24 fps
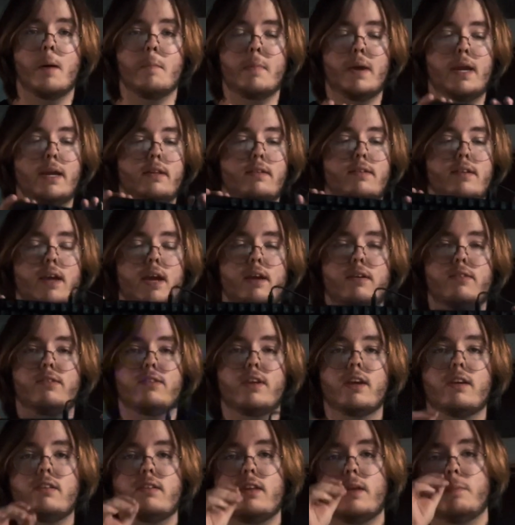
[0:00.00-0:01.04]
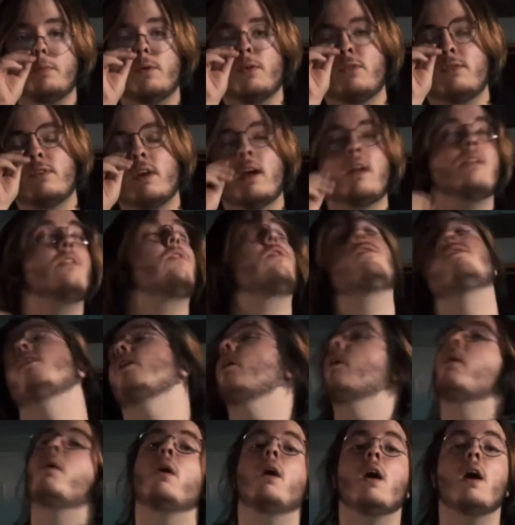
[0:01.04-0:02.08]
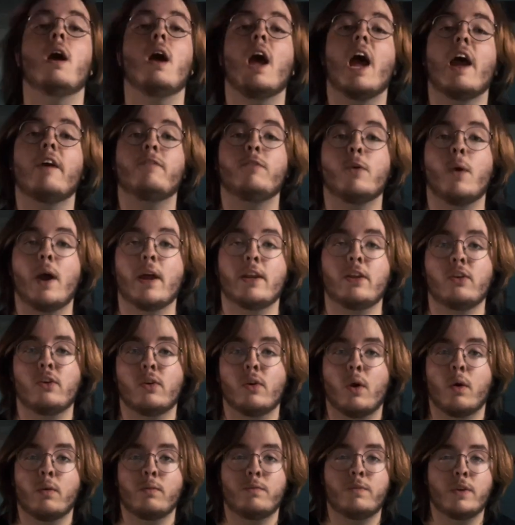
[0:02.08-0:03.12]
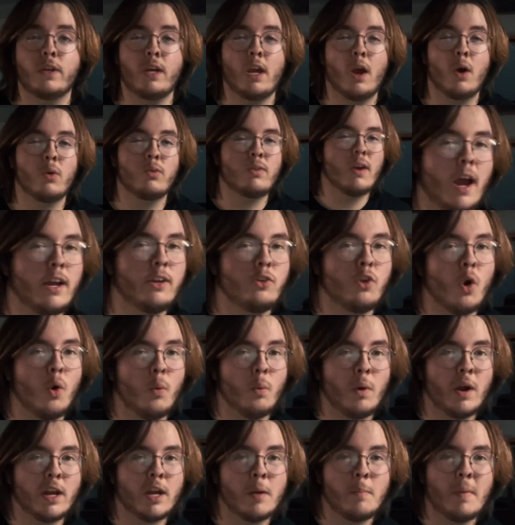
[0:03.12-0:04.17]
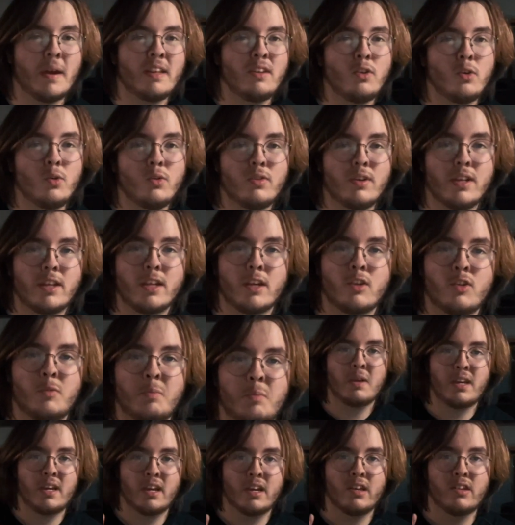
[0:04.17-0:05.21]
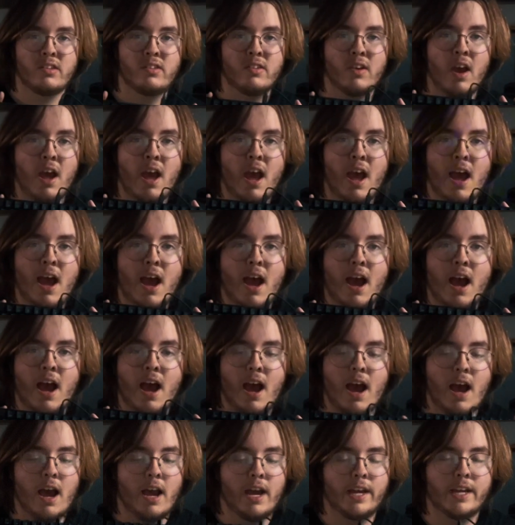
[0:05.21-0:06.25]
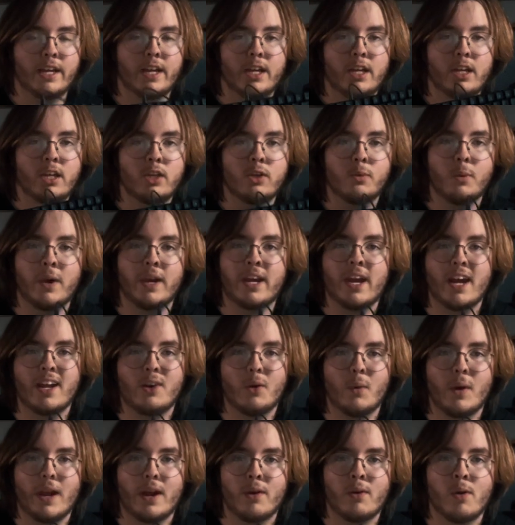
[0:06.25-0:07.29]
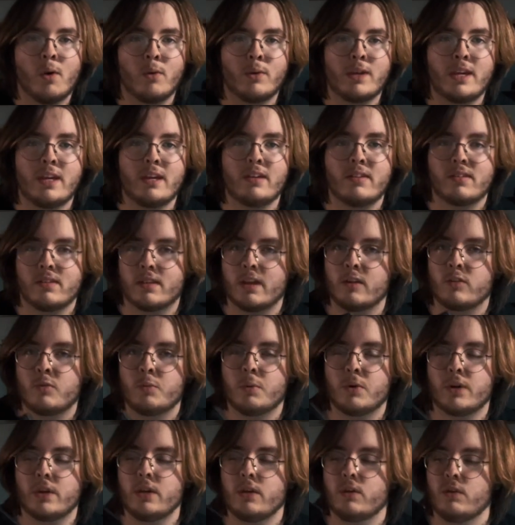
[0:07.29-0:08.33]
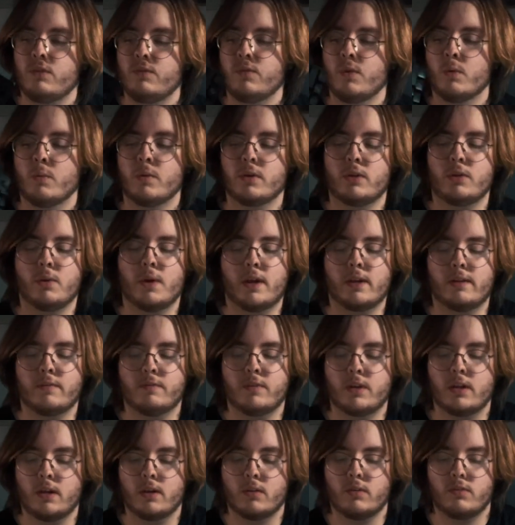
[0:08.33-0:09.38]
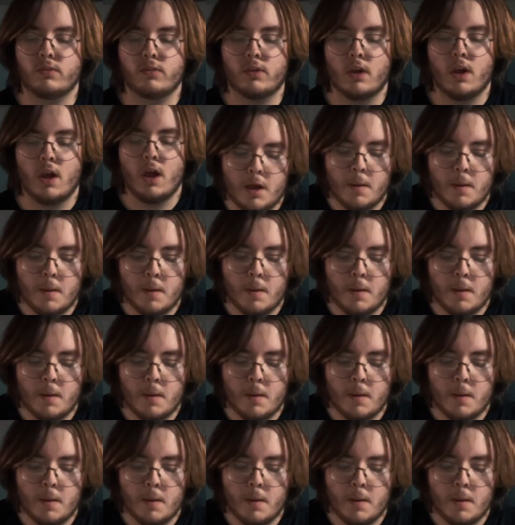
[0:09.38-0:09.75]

It's a 60%, so if you edit your own videos, I don't recommend using this because you ain't got no arrow keys, and that's pretty useful when you edit videos.